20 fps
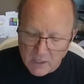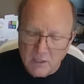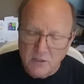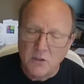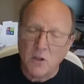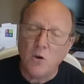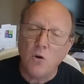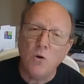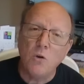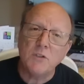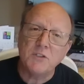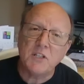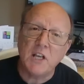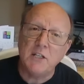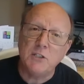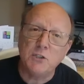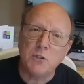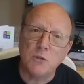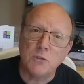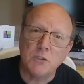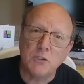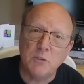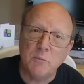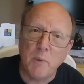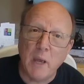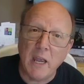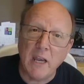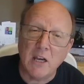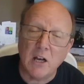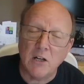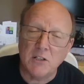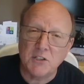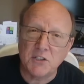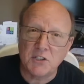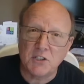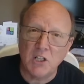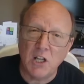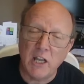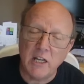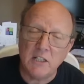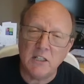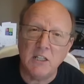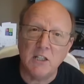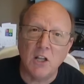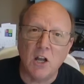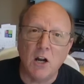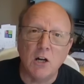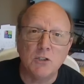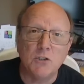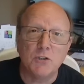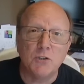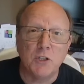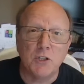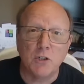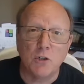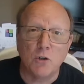The holes I chose to make are slightly larger than